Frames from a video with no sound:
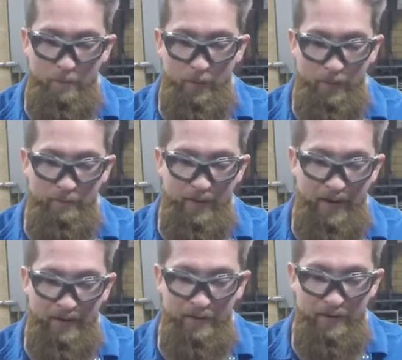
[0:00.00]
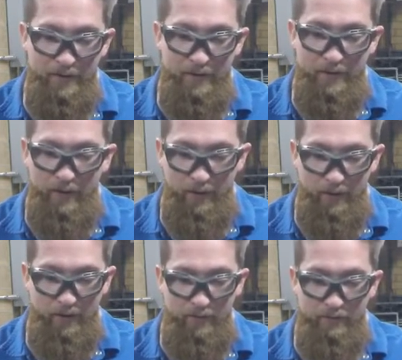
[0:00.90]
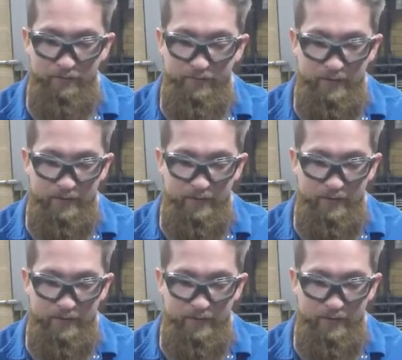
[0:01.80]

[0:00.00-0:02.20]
burn back of